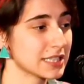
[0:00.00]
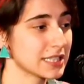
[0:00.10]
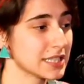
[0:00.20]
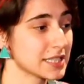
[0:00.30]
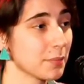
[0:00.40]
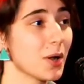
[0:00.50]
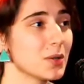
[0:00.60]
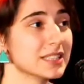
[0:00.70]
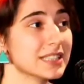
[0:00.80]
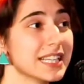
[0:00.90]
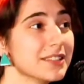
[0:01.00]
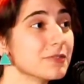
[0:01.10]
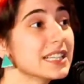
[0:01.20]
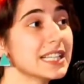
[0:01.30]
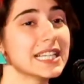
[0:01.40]
supposedly
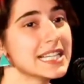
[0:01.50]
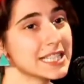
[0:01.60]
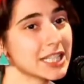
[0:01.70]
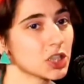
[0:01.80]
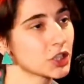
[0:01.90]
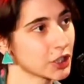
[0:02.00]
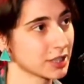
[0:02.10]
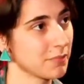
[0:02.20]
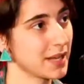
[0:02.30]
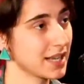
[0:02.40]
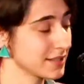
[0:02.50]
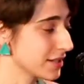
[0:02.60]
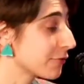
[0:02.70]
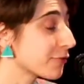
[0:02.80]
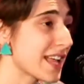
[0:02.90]
really easy to learn because the
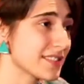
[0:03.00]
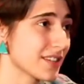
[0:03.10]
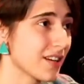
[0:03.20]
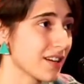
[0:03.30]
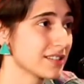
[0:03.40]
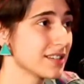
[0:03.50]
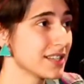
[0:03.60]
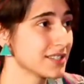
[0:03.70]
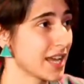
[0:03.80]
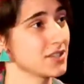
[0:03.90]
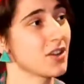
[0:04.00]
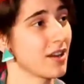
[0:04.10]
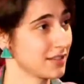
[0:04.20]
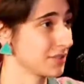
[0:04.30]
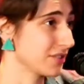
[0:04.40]
frets are diatonic,
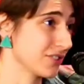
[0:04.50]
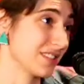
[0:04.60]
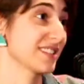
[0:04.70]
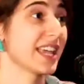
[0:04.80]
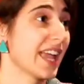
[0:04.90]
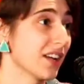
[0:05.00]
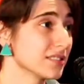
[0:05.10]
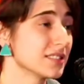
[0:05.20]
so it's just a scale.